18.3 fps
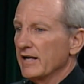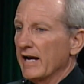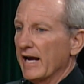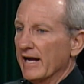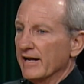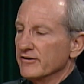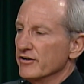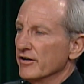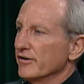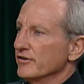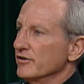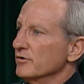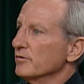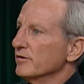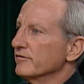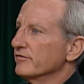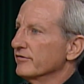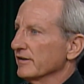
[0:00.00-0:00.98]
and you
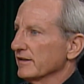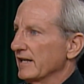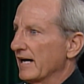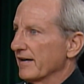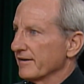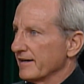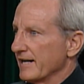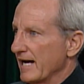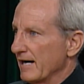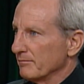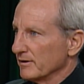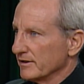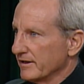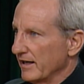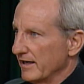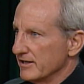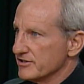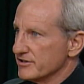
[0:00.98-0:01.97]
would fill out an
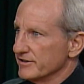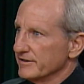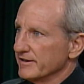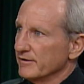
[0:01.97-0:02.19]
application,